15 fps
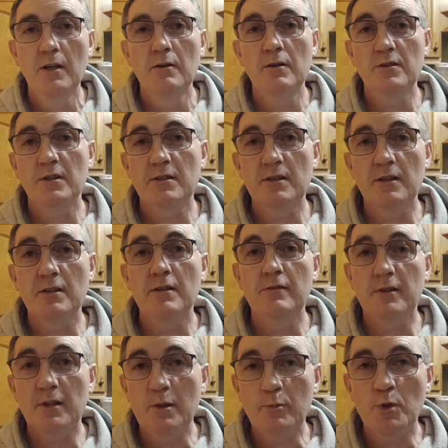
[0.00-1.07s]
which is
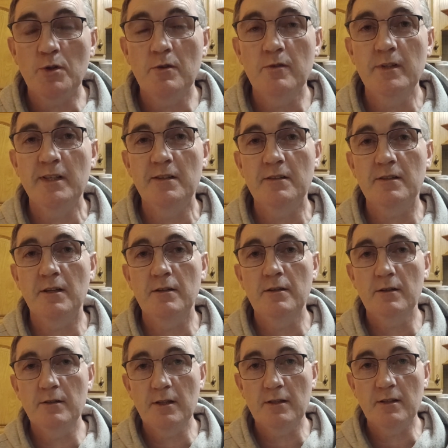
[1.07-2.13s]
scientifically proven, is that
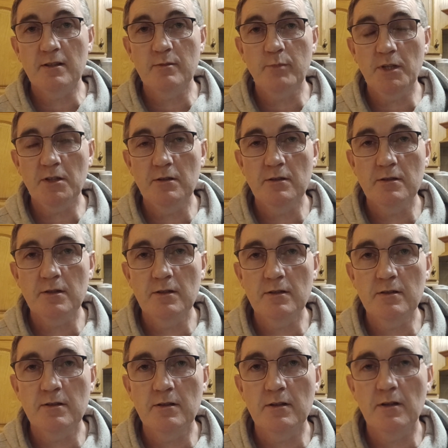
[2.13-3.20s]
near-death
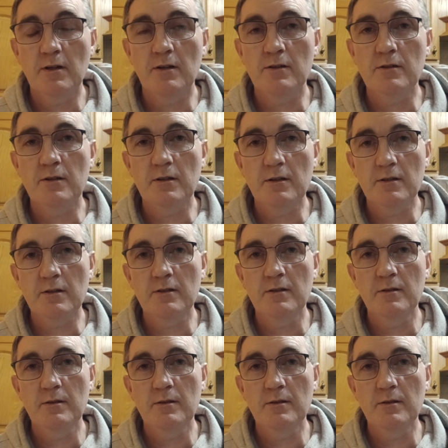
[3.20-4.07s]
experiences are not